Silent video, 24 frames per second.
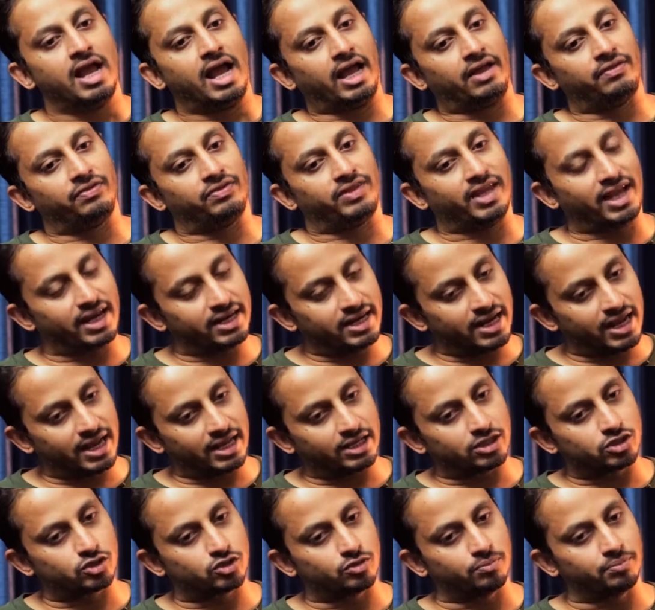and that
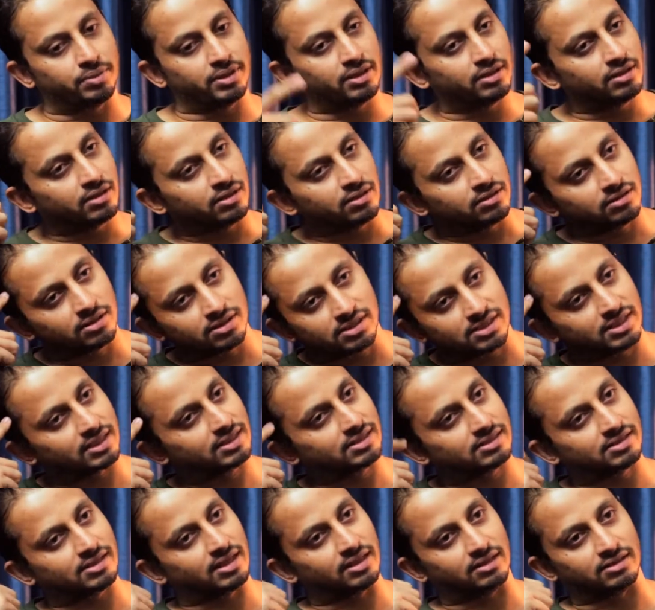has to be the
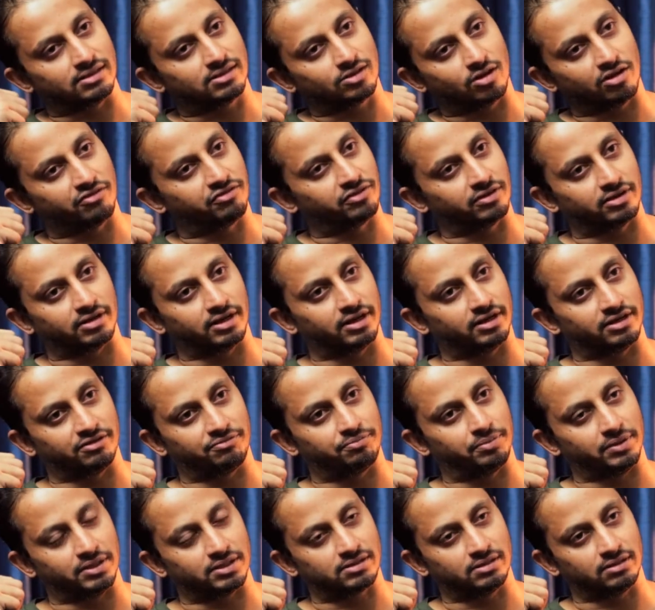sixth sense of a
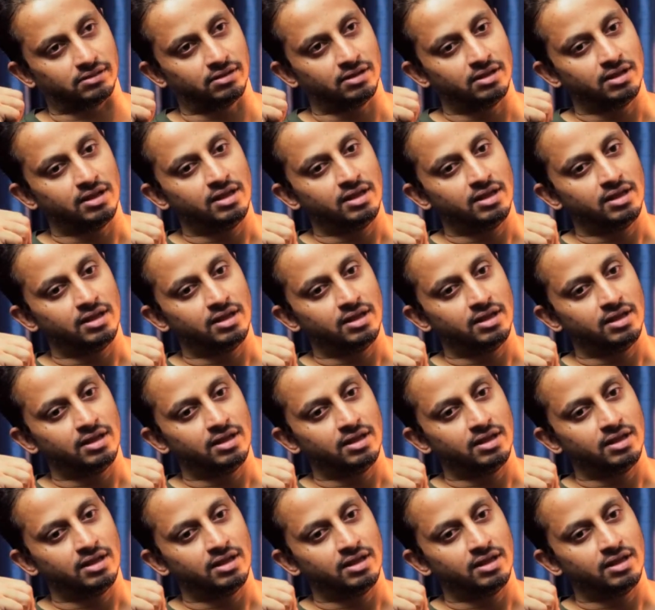creative person.